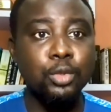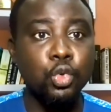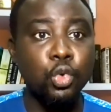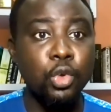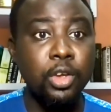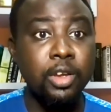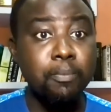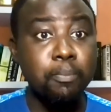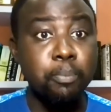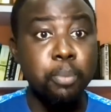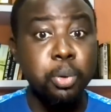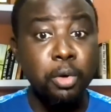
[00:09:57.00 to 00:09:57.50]
to
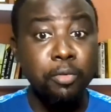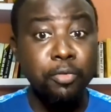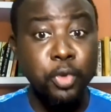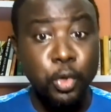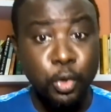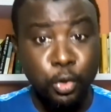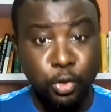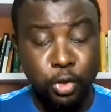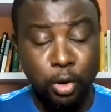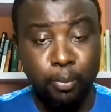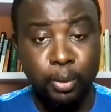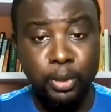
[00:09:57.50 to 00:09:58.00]
improve
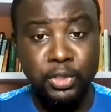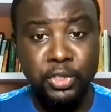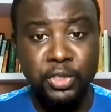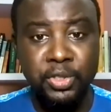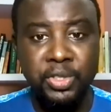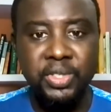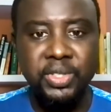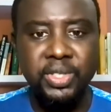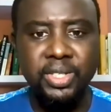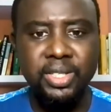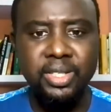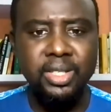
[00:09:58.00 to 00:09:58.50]
youth
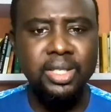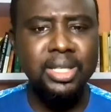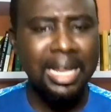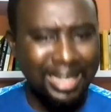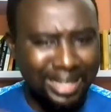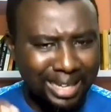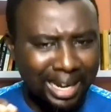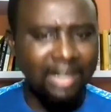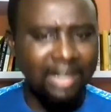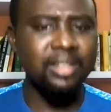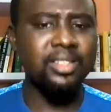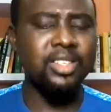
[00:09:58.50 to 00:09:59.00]
opportunities,
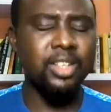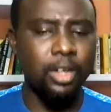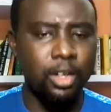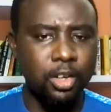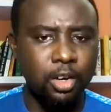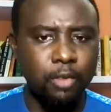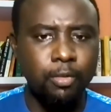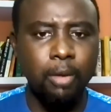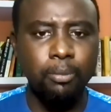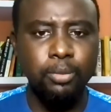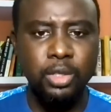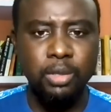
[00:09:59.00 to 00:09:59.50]
then that is a
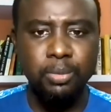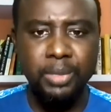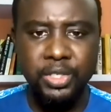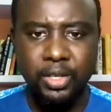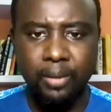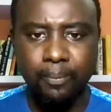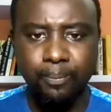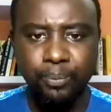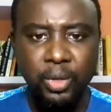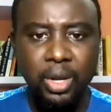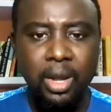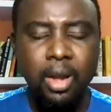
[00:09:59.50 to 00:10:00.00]
lot of
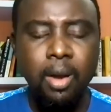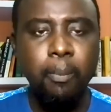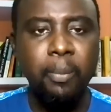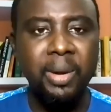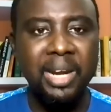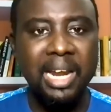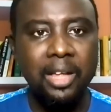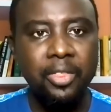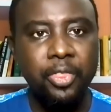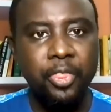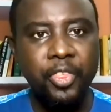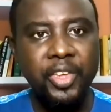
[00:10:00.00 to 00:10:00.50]
optimism.
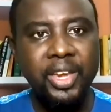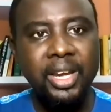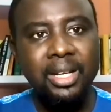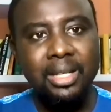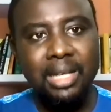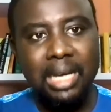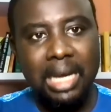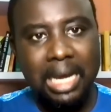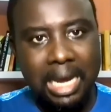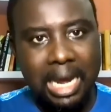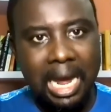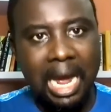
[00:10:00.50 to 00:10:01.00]
But I
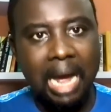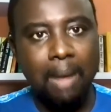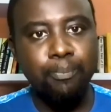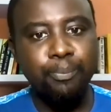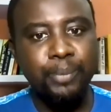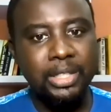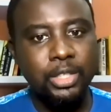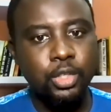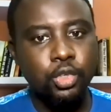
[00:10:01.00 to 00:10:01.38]
think the gap